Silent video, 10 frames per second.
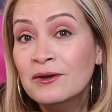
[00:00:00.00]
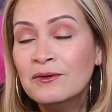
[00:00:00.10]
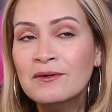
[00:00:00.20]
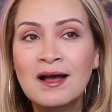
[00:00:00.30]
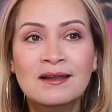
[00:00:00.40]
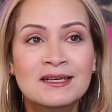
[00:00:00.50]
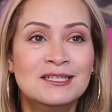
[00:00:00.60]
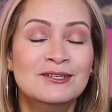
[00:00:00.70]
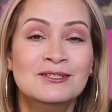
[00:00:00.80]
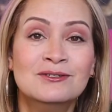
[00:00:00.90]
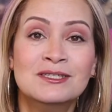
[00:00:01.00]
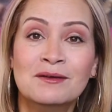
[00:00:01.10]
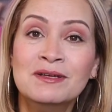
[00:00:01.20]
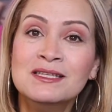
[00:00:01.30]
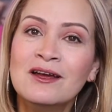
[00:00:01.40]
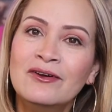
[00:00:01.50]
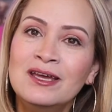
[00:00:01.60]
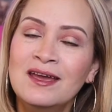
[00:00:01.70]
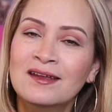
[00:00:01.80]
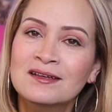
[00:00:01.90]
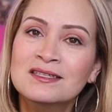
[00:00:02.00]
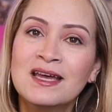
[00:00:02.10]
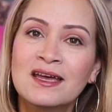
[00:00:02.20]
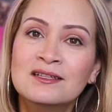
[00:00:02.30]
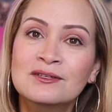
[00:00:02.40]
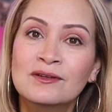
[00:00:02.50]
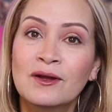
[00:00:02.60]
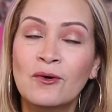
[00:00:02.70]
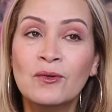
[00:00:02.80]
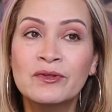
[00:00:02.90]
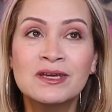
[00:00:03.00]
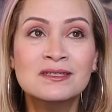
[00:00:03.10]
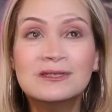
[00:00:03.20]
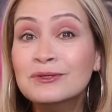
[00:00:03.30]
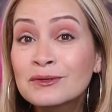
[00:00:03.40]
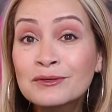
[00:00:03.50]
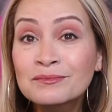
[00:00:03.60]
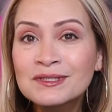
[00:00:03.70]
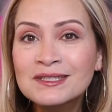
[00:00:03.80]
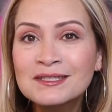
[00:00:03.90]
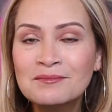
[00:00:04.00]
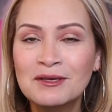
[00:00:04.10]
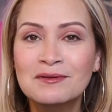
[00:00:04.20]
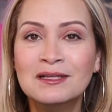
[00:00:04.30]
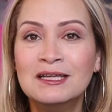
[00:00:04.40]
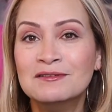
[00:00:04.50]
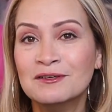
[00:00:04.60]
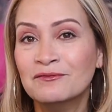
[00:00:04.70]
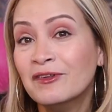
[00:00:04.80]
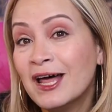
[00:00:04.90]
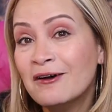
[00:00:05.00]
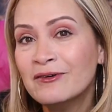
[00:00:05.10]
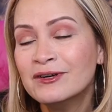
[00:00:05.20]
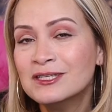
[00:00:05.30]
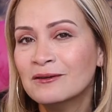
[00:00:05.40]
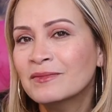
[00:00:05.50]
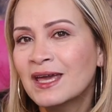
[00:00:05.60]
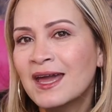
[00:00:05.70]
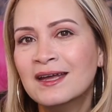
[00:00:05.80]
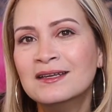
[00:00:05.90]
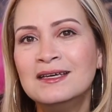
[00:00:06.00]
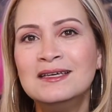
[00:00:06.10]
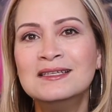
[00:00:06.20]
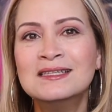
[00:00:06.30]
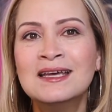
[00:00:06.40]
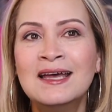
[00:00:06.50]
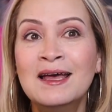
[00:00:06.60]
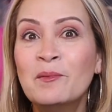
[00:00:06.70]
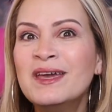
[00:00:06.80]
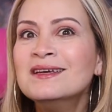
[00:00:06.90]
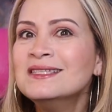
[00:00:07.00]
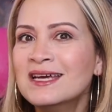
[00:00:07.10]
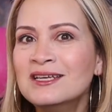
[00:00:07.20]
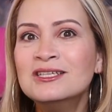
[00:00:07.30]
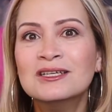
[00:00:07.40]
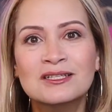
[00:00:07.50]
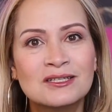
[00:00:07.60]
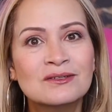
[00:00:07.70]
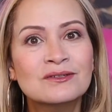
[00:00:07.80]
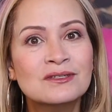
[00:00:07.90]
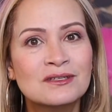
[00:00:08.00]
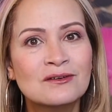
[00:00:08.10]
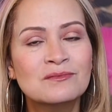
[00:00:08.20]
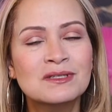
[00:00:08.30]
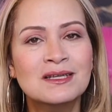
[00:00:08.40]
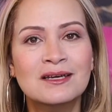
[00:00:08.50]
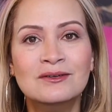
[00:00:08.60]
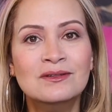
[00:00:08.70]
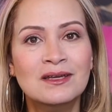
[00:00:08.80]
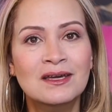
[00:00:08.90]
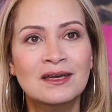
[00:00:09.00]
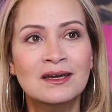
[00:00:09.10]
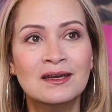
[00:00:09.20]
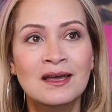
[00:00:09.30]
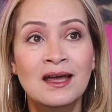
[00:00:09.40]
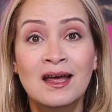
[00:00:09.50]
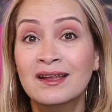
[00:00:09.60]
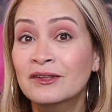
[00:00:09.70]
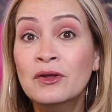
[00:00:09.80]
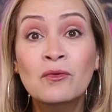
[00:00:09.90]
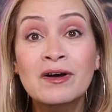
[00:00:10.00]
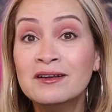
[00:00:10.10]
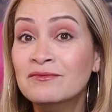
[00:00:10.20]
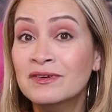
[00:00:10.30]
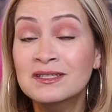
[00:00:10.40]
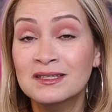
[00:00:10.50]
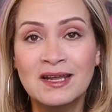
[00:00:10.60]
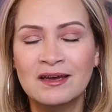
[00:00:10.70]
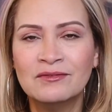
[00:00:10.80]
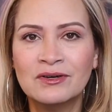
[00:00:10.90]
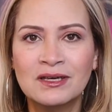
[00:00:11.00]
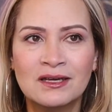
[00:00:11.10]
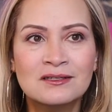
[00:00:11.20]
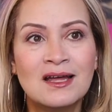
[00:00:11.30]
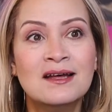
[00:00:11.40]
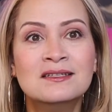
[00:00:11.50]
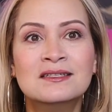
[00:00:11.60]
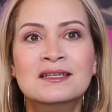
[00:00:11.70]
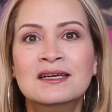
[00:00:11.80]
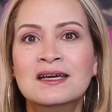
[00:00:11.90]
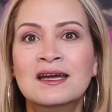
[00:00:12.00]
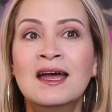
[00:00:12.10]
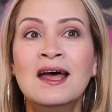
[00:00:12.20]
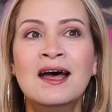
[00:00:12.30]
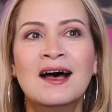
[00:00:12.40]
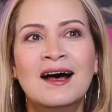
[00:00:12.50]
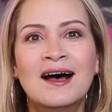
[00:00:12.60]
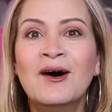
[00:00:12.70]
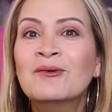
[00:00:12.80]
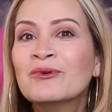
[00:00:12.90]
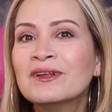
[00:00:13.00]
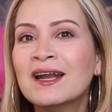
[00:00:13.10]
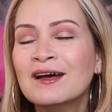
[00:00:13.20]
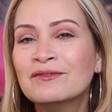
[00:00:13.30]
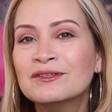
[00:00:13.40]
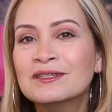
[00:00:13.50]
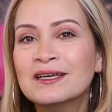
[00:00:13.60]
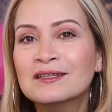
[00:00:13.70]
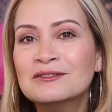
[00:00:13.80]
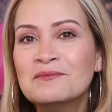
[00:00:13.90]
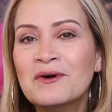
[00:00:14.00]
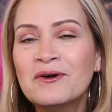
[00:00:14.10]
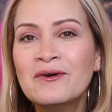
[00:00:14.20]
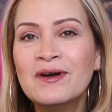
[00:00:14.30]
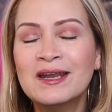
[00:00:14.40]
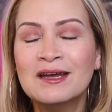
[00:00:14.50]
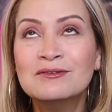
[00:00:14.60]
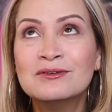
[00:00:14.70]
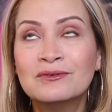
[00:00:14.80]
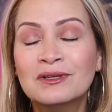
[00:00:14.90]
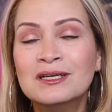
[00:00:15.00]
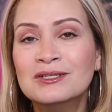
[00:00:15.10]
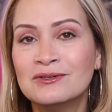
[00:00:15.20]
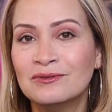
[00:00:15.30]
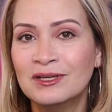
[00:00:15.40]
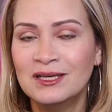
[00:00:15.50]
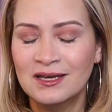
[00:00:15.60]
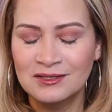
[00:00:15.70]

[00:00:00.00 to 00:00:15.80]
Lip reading: knew. I like to go to the cemetery and attend to the oldest tombs, maybe leave some flowers, some candies. Pay attention to those tombs that you think nobody visited ever again. That's the homework that I have for today and tomorrow, and I truly, truly